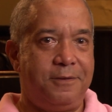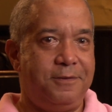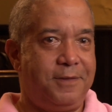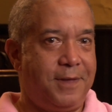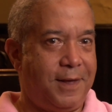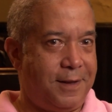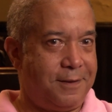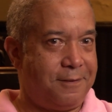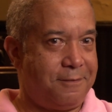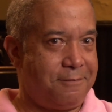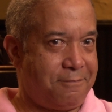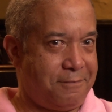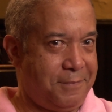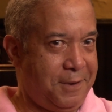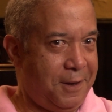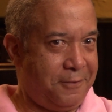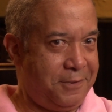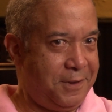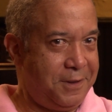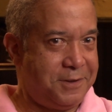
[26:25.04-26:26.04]
that
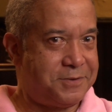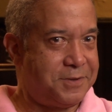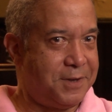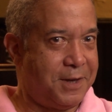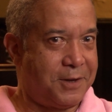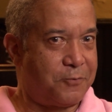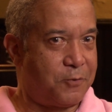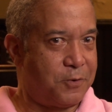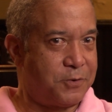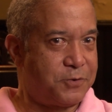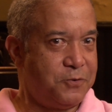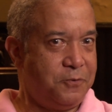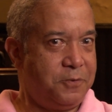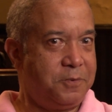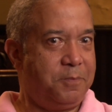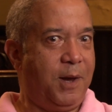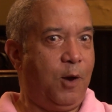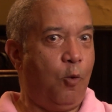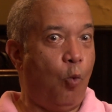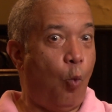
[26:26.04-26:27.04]
these things were assumed
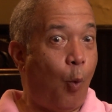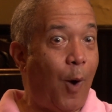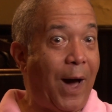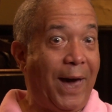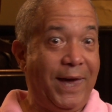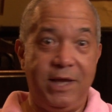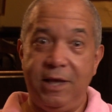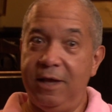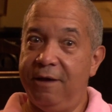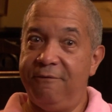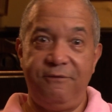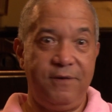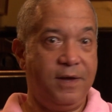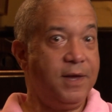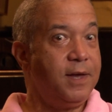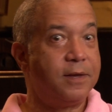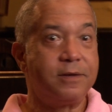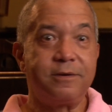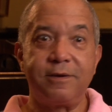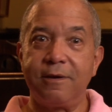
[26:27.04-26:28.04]
to be white
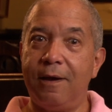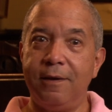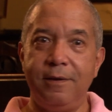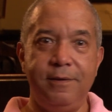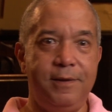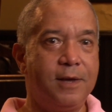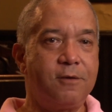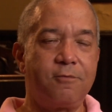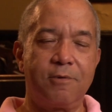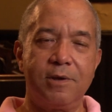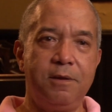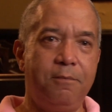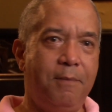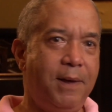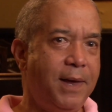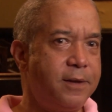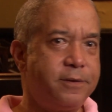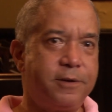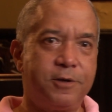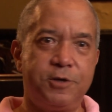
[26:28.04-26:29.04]
events didn't really
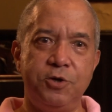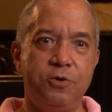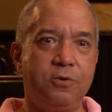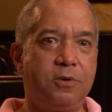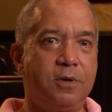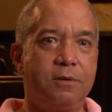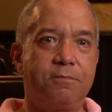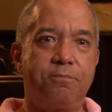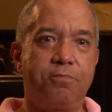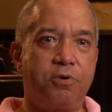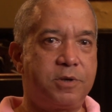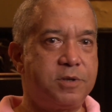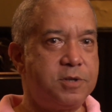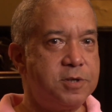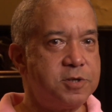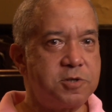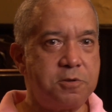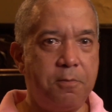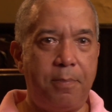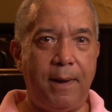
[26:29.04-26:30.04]
matter, that you could
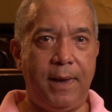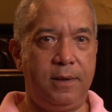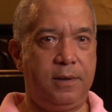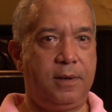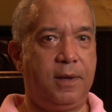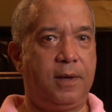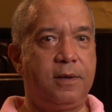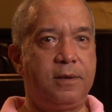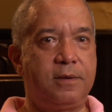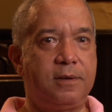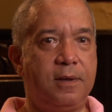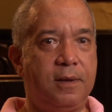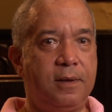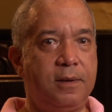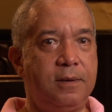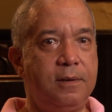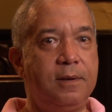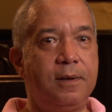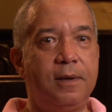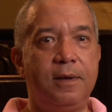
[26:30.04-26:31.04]
participate in
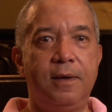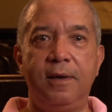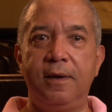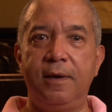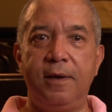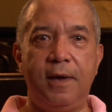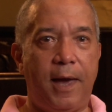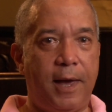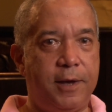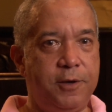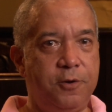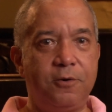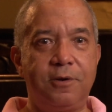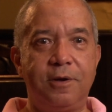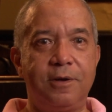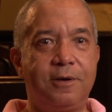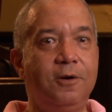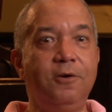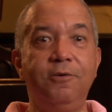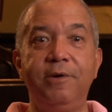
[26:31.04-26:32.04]
anything and you
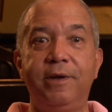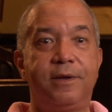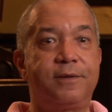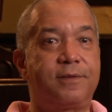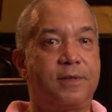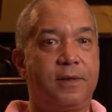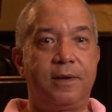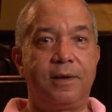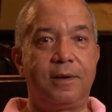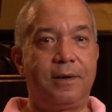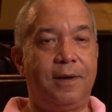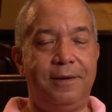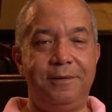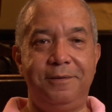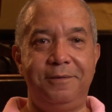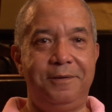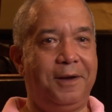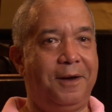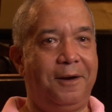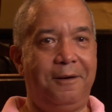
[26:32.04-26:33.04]
could do anything.
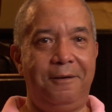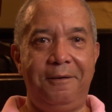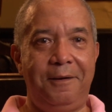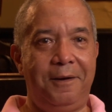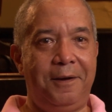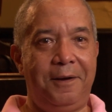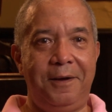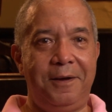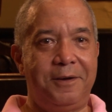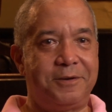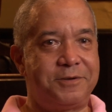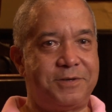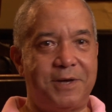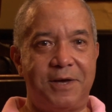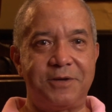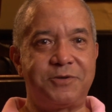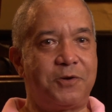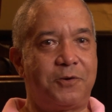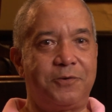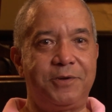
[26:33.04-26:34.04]
And
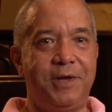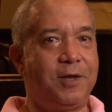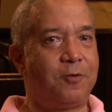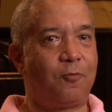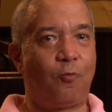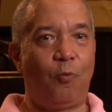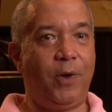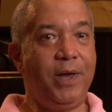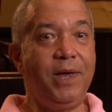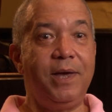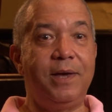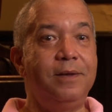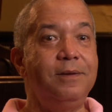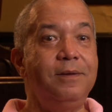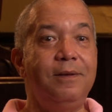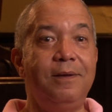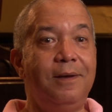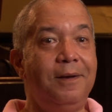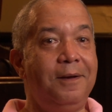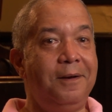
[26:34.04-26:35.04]
Cecil didn't
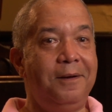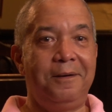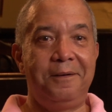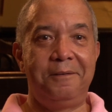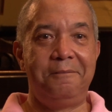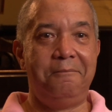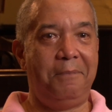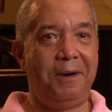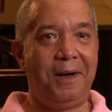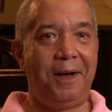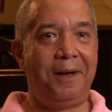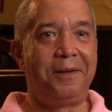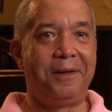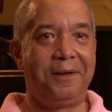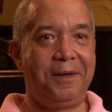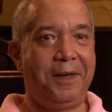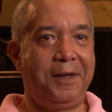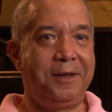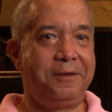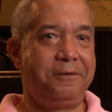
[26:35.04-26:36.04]
win, but
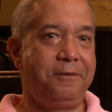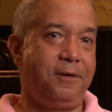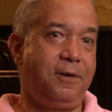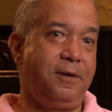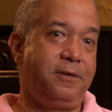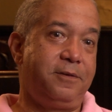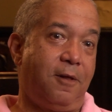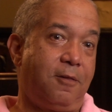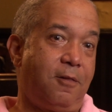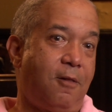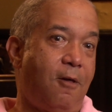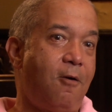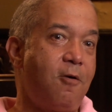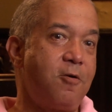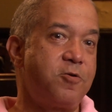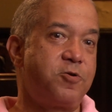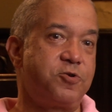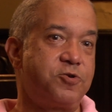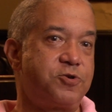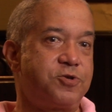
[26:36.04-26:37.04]
in the
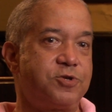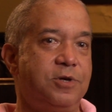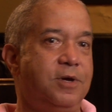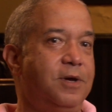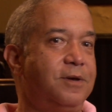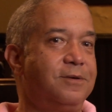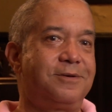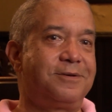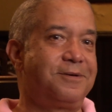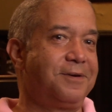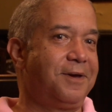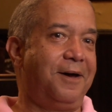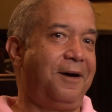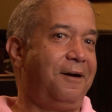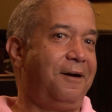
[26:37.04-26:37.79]
larger sense,